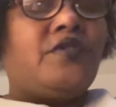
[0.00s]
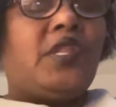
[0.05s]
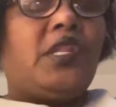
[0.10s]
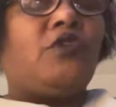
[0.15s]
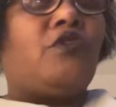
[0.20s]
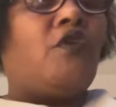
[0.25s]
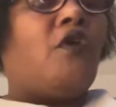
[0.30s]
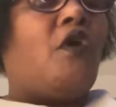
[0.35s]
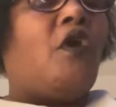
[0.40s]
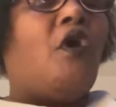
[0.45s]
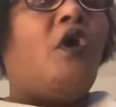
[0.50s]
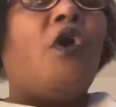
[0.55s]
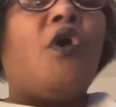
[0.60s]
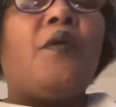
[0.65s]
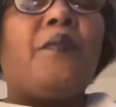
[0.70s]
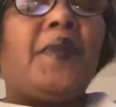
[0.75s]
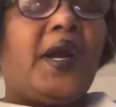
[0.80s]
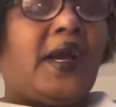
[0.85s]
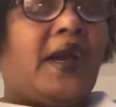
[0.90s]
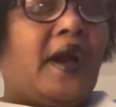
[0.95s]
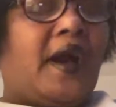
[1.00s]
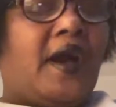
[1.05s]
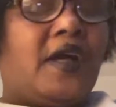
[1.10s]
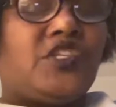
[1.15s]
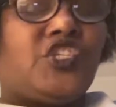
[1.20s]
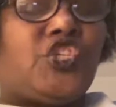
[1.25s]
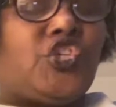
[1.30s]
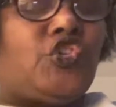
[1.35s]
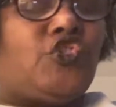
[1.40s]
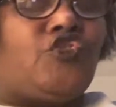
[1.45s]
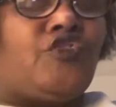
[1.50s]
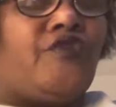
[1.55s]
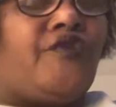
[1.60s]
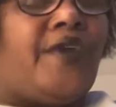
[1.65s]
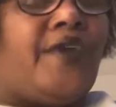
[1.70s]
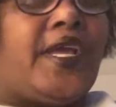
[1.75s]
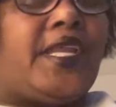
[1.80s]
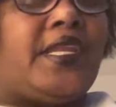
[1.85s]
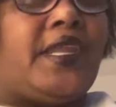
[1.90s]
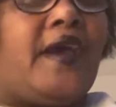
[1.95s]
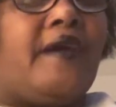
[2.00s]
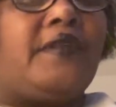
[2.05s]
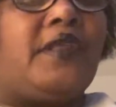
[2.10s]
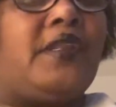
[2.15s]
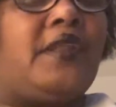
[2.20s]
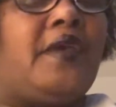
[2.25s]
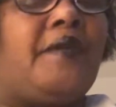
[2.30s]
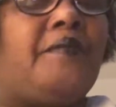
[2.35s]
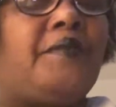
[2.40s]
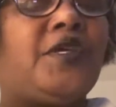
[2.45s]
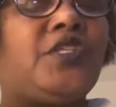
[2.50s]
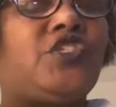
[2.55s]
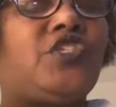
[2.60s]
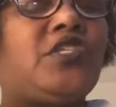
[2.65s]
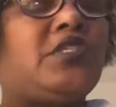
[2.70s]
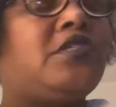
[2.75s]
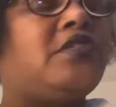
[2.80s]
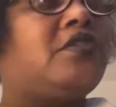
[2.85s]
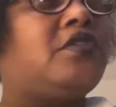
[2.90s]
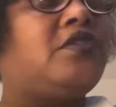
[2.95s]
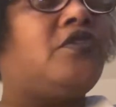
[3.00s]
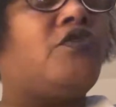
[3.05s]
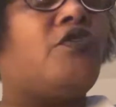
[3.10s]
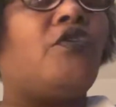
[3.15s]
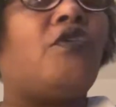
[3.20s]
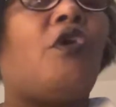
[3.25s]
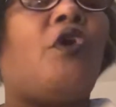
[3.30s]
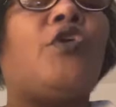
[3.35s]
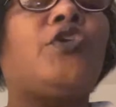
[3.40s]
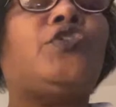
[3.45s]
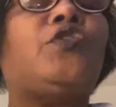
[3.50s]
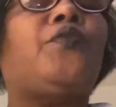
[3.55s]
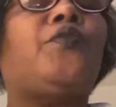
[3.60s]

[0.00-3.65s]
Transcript: Look on all my God children right now in the name of Jesus. Look on all your